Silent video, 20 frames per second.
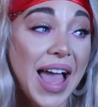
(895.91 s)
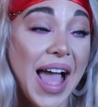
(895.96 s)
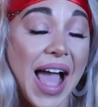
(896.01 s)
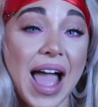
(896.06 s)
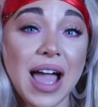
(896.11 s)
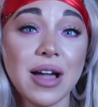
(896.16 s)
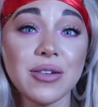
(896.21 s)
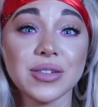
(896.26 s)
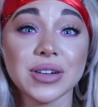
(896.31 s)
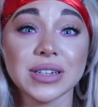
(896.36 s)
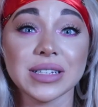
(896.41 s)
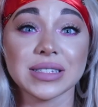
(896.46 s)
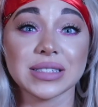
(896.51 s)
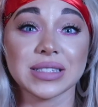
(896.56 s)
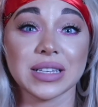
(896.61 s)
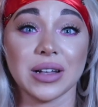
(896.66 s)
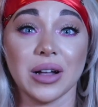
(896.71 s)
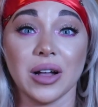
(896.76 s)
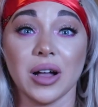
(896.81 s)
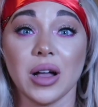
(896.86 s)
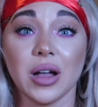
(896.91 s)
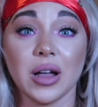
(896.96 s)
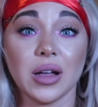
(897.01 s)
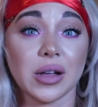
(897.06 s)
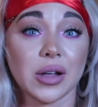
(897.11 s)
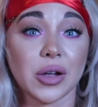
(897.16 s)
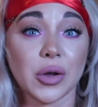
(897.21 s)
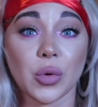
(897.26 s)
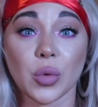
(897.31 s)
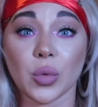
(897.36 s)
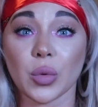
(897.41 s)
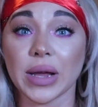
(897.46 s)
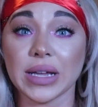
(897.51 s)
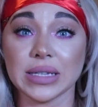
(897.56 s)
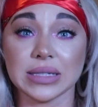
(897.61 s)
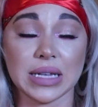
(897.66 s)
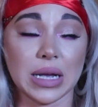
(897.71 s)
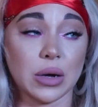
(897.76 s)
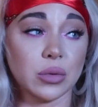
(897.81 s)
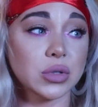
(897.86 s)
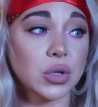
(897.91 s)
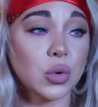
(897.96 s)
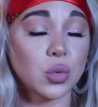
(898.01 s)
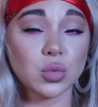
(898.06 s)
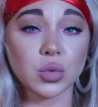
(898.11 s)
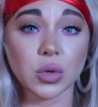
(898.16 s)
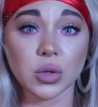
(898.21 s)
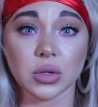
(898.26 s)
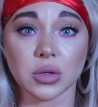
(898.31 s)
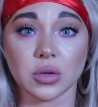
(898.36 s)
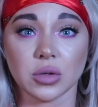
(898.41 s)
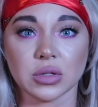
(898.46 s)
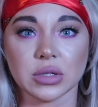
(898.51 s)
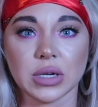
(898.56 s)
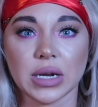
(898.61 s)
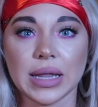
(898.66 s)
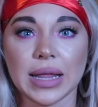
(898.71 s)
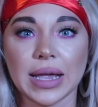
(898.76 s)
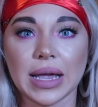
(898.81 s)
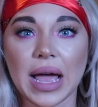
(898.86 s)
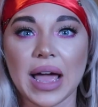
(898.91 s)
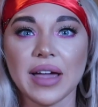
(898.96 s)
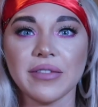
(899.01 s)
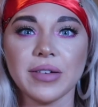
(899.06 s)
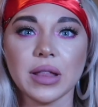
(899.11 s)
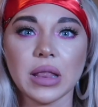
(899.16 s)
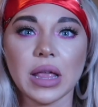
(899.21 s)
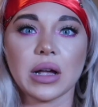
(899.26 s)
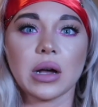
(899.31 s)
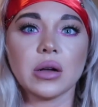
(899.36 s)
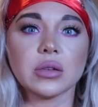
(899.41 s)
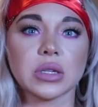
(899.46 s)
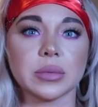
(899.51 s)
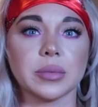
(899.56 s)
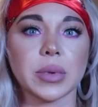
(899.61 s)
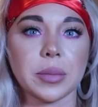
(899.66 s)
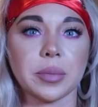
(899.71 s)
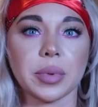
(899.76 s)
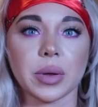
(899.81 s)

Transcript: I was crazy. I was a roller coaster. I felt like I was on my